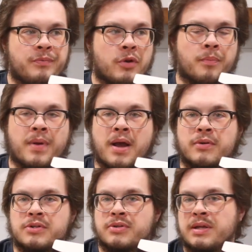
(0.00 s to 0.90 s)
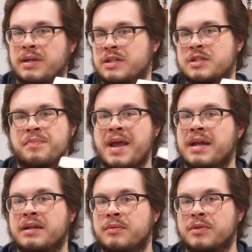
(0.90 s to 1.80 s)
her powers like
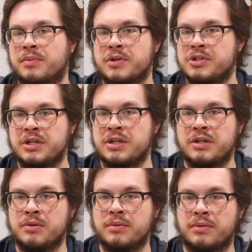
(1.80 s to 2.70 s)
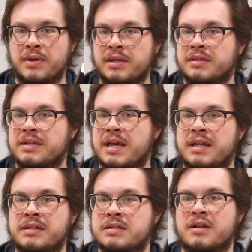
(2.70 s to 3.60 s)
expanded with what she can do with like the
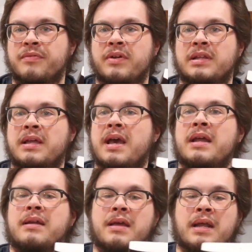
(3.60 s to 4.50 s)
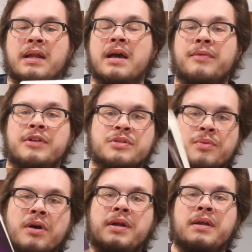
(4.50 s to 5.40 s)
dead and stuff like that. And now this
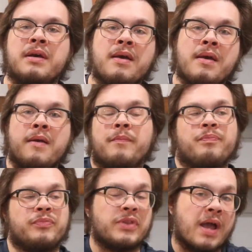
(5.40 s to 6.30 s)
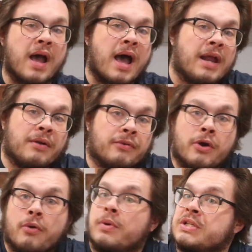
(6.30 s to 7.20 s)
one, I don't
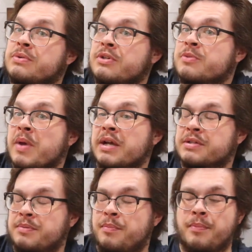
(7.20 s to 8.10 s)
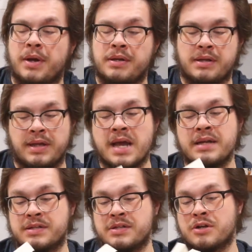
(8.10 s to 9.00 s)
know what to expect. But
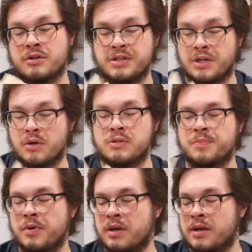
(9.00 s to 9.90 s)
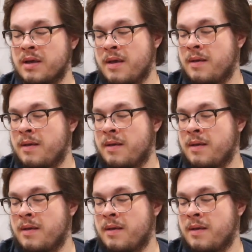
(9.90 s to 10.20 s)
again, it's a Darcy Coates book.